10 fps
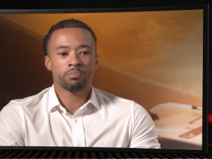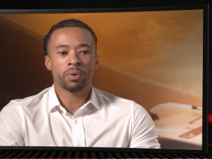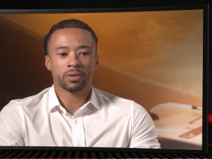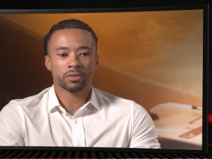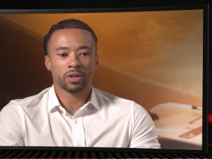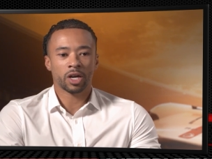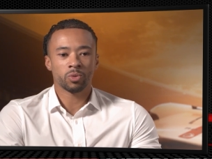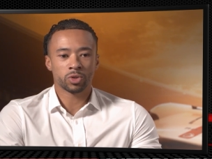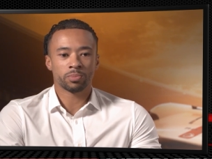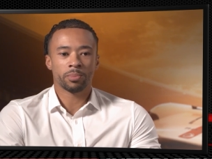but I
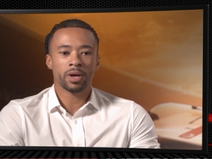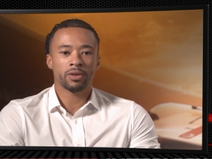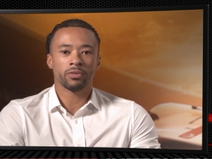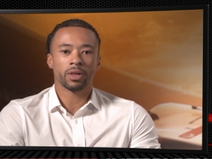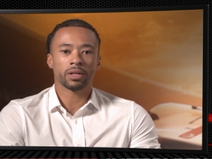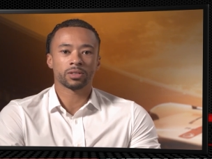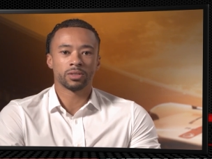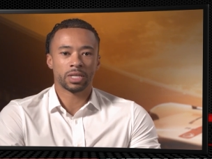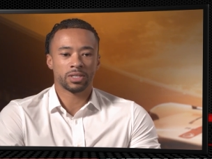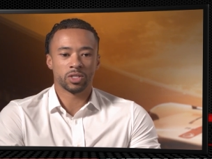was prepared for that
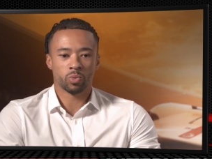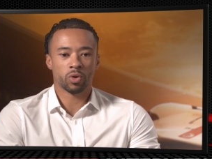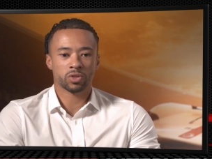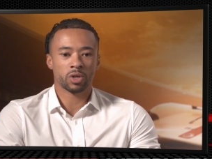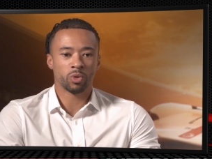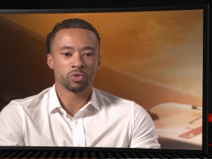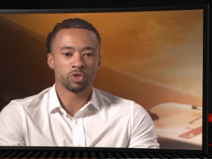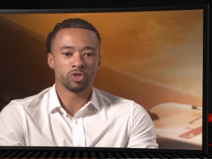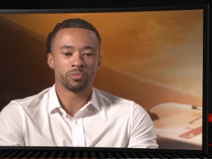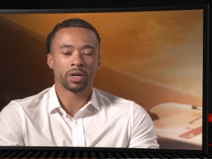because this is what I want to
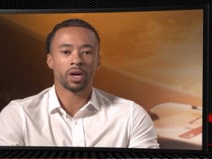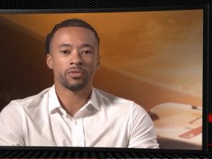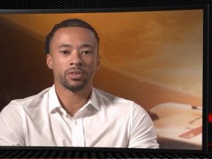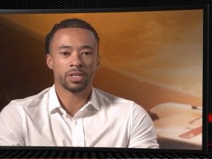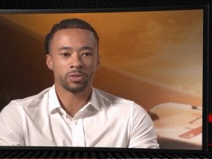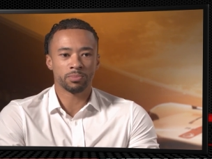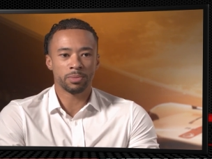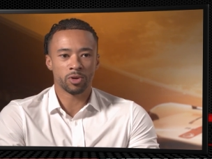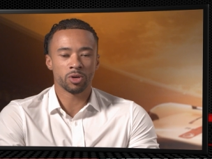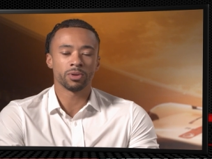do with my life. It gives me
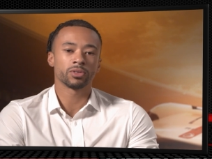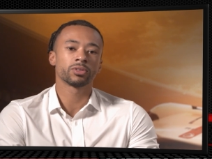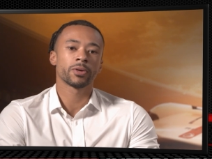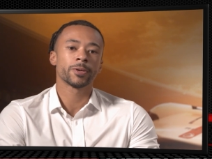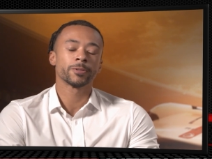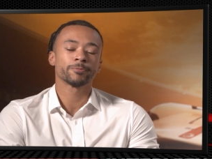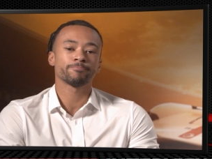purpose. Mm.